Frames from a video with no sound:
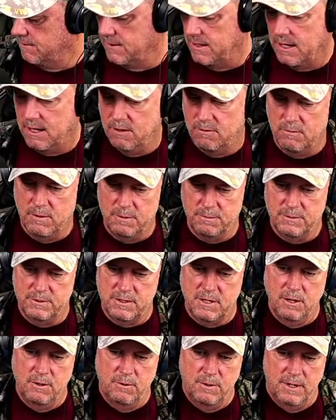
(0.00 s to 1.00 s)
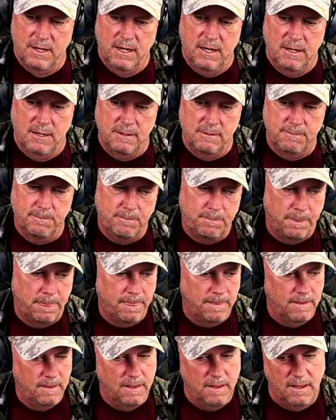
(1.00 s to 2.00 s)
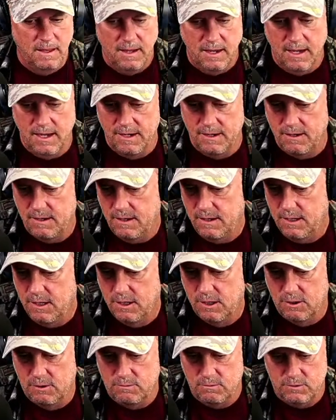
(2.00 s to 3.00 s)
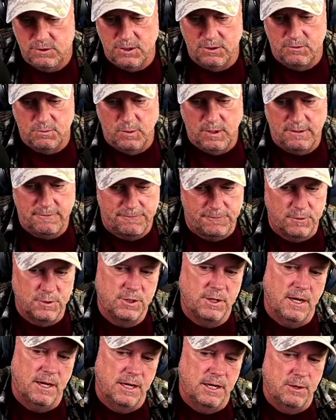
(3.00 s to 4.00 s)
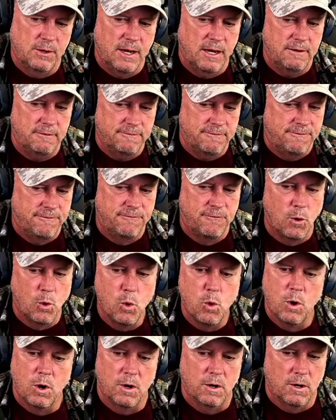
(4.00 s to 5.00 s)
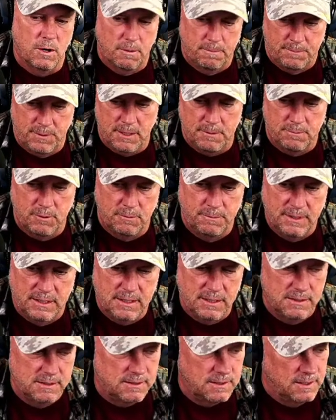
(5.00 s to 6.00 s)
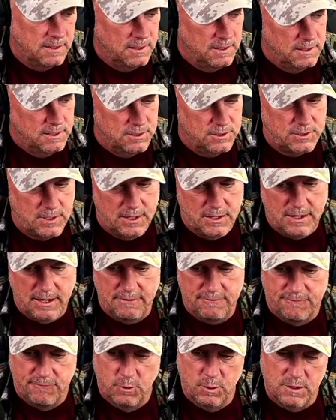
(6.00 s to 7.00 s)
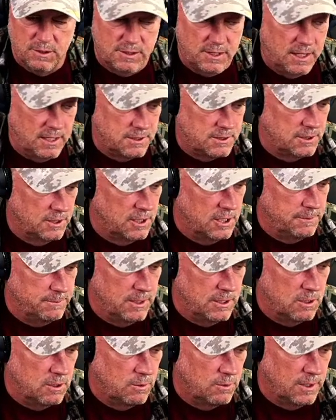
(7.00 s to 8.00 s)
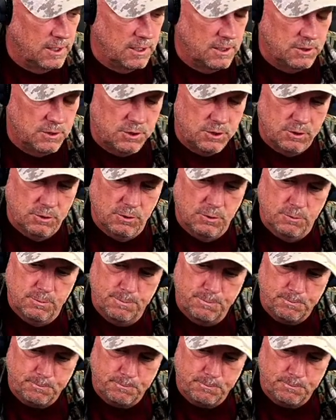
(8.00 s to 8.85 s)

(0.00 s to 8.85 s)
out what was going on, and, just wait for Shadowgate 4, people, because Shadowgate 4 is actually going to be going into